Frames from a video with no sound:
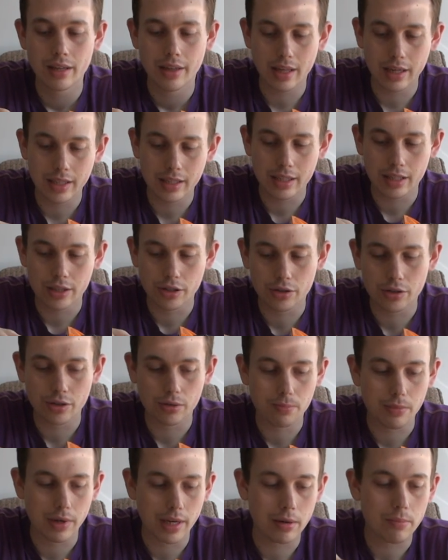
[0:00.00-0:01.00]
things that you
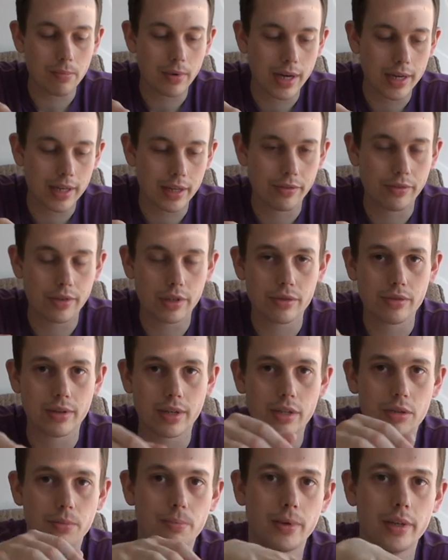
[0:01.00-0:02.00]
should bear in mind if you're
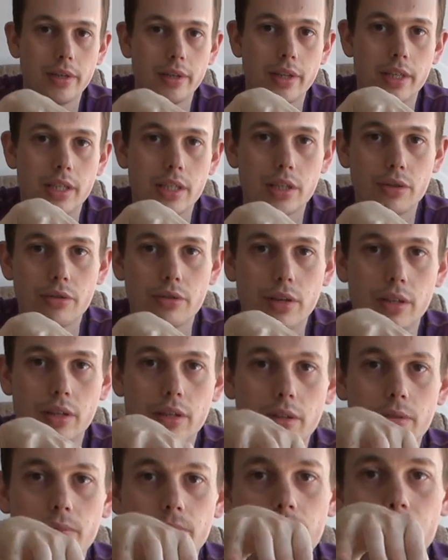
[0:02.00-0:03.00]
trying to build this truck.
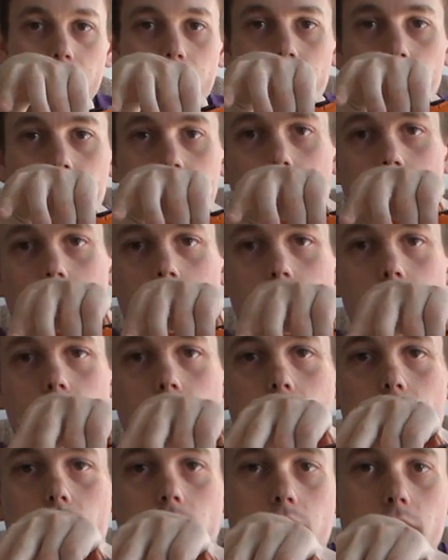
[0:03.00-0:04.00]
So
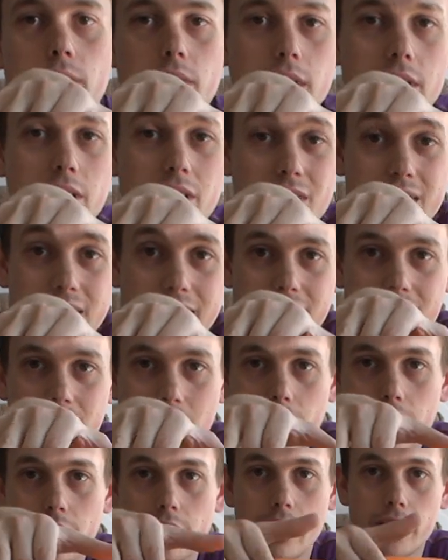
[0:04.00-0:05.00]
It contains a
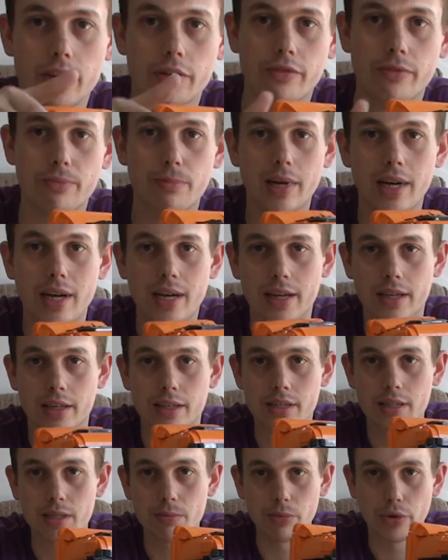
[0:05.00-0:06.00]
lot of
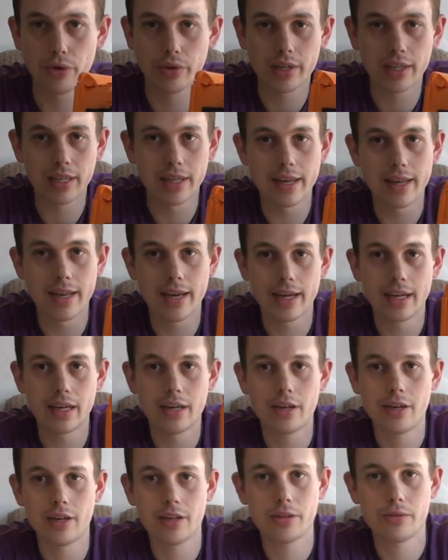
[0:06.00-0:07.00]
parts, more than nine
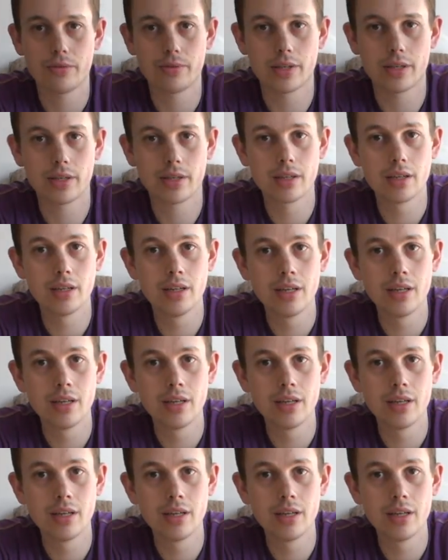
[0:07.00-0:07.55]
hundred.